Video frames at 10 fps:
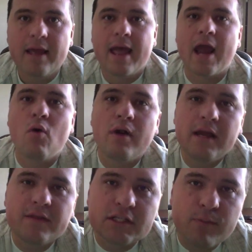and I want to
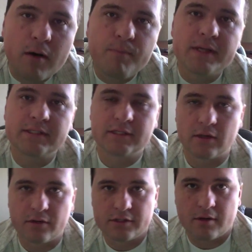give the small business
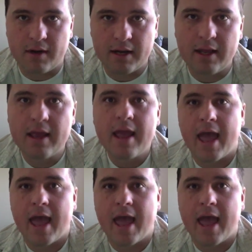owners their money,